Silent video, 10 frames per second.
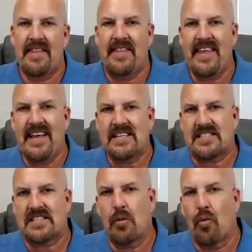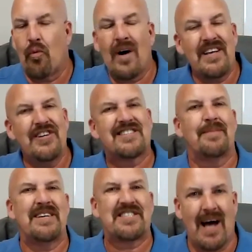These, what used to
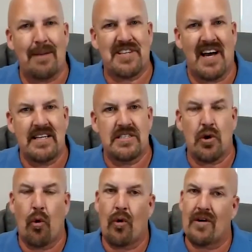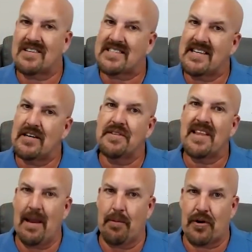be stop signs or skilled
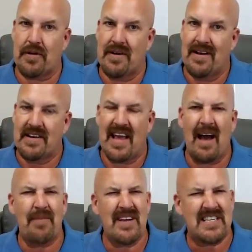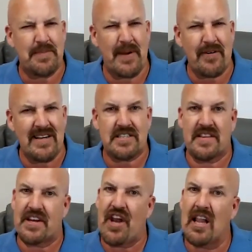labor, to have the experience,
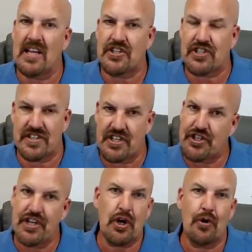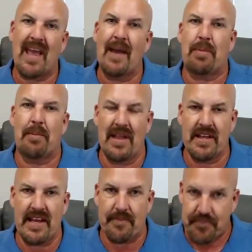the knowledge, the G-code
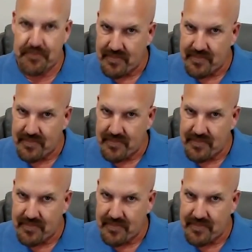capability